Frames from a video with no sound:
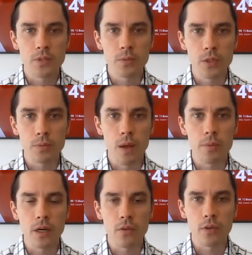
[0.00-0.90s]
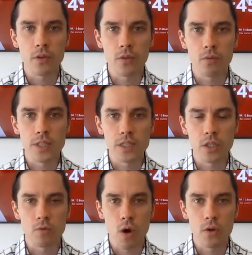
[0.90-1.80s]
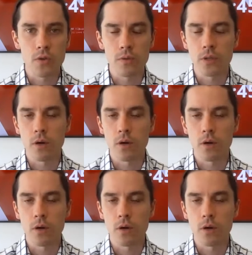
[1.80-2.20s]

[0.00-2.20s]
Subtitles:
absolutely plummeting on the risk to growth.